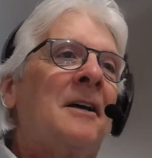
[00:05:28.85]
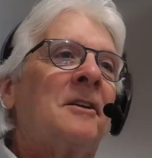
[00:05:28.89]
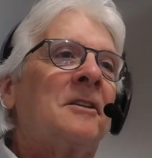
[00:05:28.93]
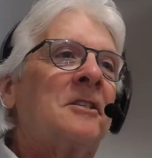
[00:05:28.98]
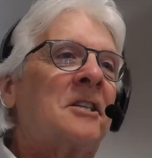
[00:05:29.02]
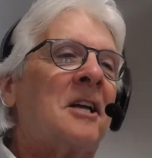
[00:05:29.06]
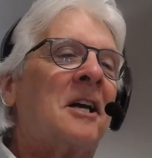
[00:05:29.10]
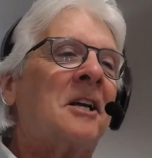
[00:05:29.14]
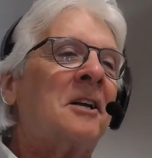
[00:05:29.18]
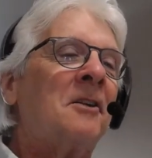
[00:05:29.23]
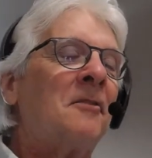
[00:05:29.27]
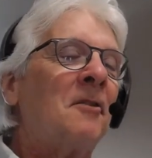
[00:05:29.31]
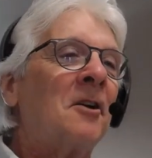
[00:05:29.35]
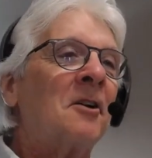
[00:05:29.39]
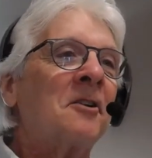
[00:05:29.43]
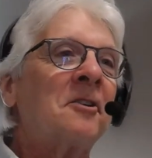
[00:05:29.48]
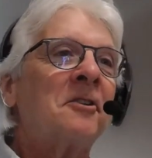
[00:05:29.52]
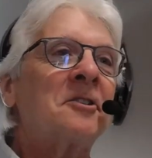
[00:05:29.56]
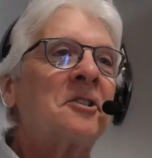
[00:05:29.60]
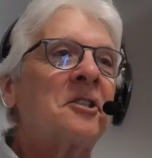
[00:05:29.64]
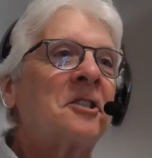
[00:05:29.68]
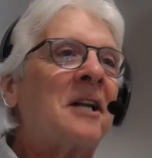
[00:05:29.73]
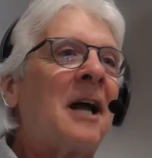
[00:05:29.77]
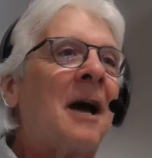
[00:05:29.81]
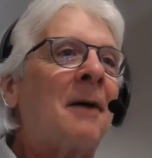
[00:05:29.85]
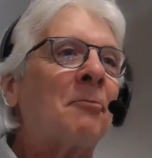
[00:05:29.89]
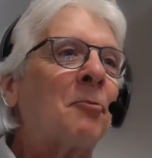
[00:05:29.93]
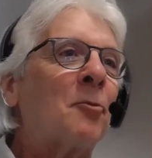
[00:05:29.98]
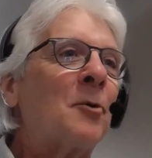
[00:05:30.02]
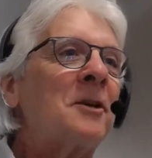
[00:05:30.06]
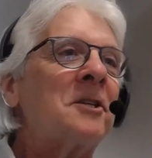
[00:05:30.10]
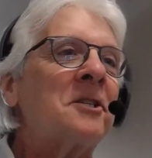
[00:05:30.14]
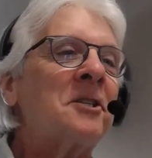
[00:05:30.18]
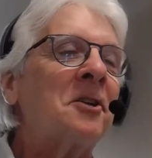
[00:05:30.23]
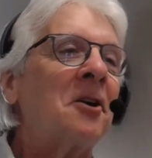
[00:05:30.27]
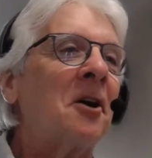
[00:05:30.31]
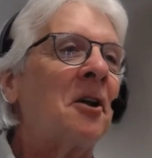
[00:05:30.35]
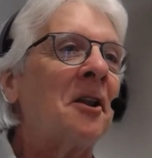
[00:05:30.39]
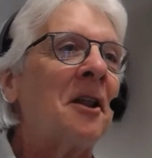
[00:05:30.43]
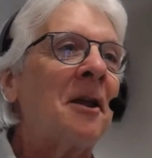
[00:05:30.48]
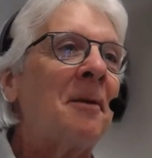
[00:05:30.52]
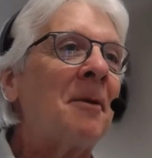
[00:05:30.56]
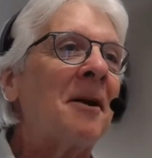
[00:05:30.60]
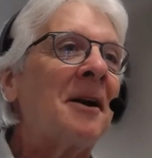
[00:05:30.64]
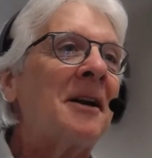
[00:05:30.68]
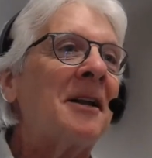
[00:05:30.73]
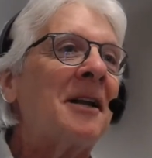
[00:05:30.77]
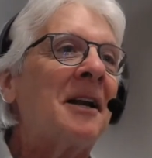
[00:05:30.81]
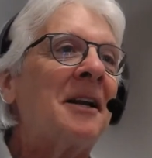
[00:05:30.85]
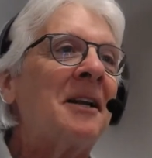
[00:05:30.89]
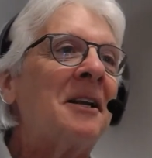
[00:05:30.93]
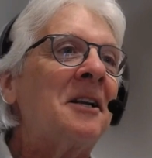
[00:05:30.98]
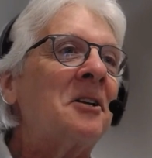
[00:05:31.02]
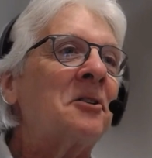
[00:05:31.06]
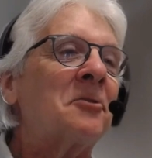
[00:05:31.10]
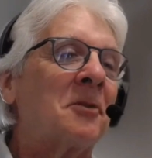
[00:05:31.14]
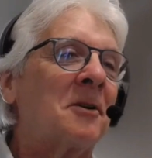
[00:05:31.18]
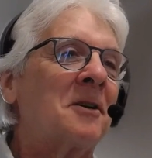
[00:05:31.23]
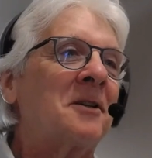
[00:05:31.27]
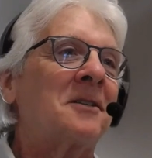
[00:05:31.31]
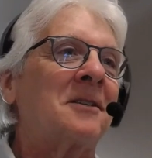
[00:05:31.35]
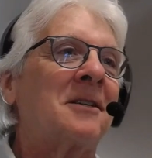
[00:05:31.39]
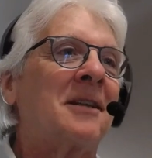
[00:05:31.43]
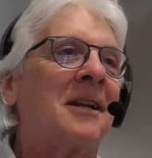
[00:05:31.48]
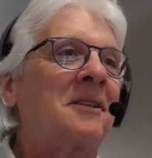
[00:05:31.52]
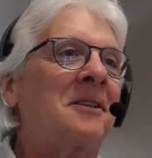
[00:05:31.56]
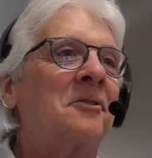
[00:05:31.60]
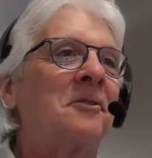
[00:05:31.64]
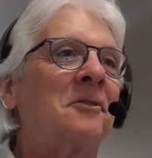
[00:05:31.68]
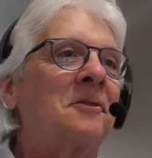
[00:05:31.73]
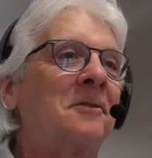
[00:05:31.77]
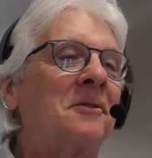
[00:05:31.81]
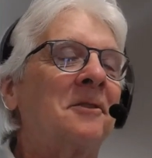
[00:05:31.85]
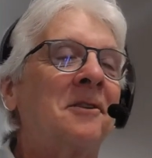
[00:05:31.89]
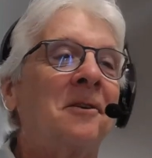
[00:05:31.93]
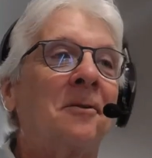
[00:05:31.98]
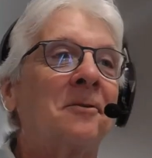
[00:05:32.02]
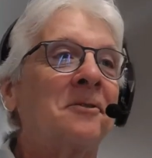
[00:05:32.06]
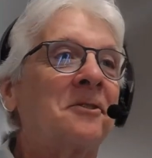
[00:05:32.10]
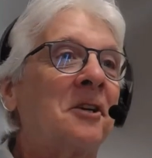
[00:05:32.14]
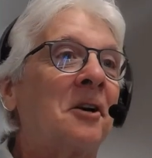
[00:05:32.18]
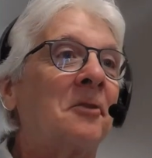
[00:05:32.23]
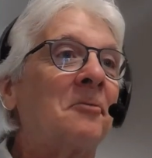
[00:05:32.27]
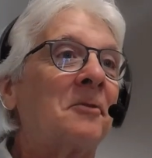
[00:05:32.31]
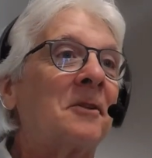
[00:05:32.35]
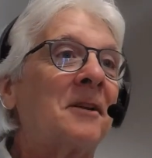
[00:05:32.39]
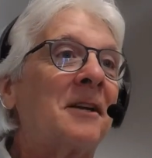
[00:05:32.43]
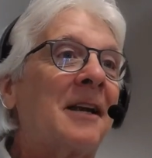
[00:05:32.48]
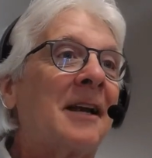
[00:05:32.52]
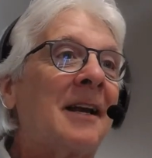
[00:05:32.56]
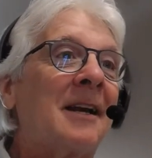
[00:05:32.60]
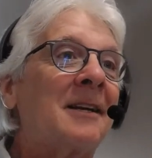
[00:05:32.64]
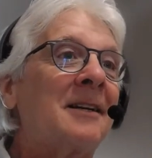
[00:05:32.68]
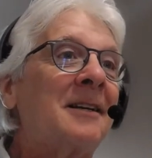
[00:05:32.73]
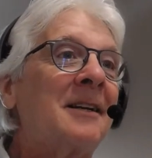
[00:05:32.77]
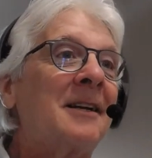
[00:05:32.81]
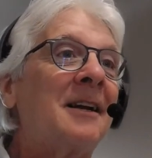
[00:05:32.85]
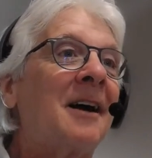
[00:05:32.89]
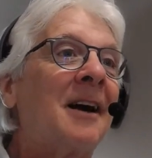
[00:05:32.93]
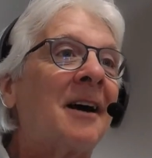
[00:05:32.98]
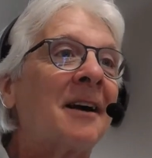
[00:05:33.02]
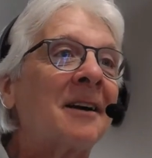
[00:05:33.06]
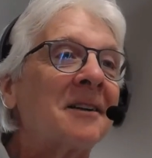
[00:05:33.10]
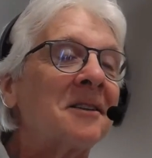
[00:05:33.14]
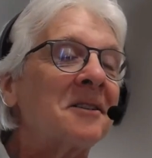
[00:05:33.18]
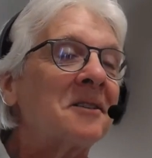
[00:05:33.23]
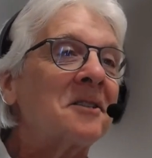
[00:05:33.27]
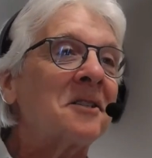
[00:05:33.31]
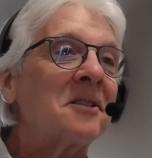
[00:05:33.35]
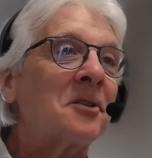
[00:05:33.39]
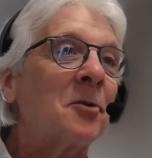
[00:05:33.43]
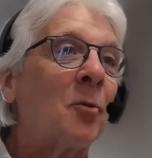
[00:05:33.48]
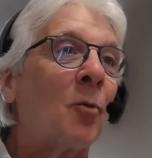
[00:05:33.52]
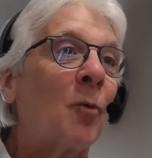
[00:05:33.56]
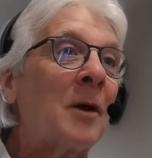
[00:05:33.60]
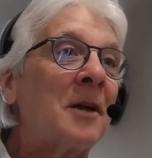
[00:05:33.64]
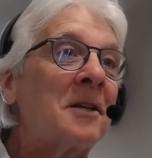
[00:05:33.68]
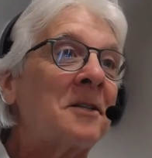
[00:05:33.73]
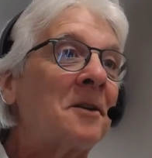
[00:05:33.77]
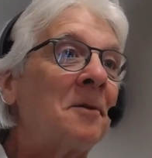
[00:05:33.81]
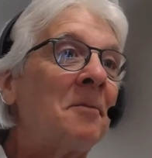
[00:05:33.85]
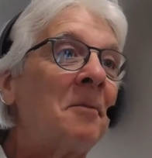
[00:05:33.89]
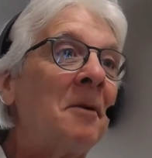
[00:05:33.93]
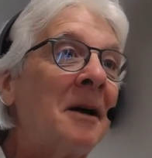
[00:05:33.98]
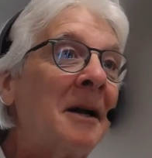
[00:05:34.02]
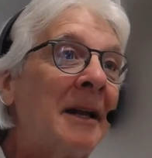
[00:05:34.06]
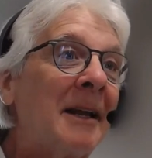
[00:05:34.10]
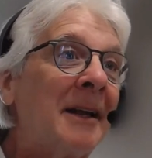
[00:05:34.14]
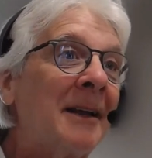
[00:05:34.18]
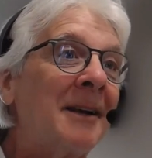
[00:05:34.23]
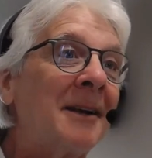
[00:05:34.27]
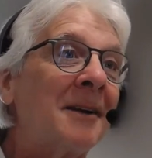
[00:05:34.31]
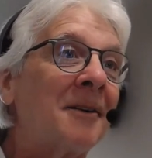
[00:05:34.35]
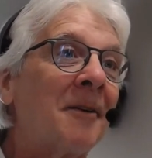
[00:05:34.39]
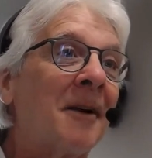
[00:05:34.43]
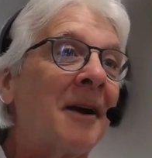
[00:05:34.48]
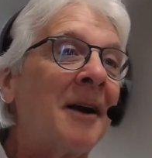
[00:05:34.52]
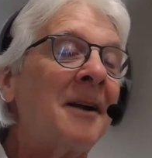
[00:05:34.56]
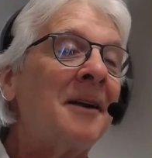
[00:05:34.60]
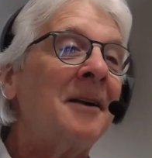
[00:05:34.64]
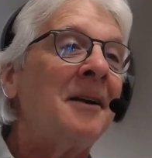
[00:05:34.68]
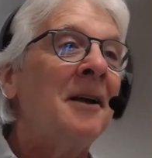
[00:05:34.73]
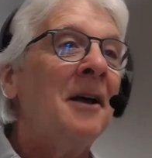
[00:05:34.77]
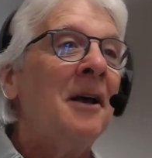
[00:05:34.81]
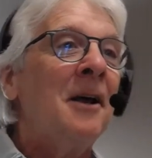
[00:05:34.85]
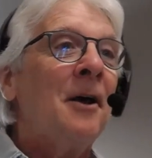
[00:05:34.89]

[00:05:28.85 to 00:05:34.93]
Second of all, you stop wasting all that money on interest that you generally can't deduct. It's just a waste of money, right?